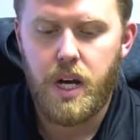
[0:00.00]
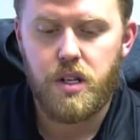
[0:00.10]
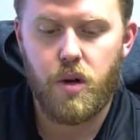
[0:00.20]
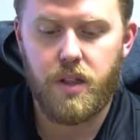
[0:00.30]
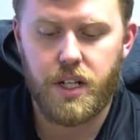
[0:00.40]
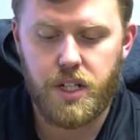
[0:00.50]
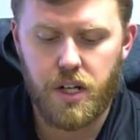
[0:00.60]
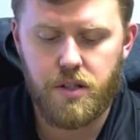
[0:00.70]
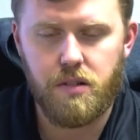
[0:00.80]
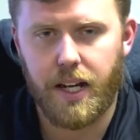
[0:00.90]
So the
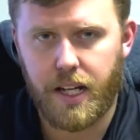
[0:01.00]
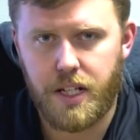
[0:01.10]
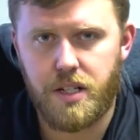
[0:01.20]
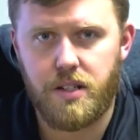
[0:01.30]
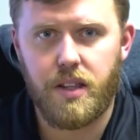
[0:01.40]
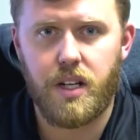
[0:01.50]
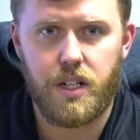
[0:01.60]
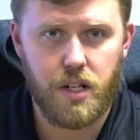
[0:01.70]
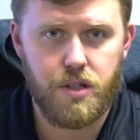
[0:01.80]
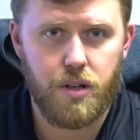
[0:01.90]
adjuster, like I just said, the
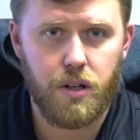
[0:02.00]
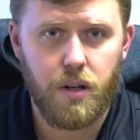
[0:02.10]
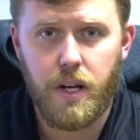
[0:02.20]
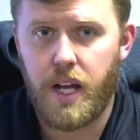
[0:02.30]
adjuster,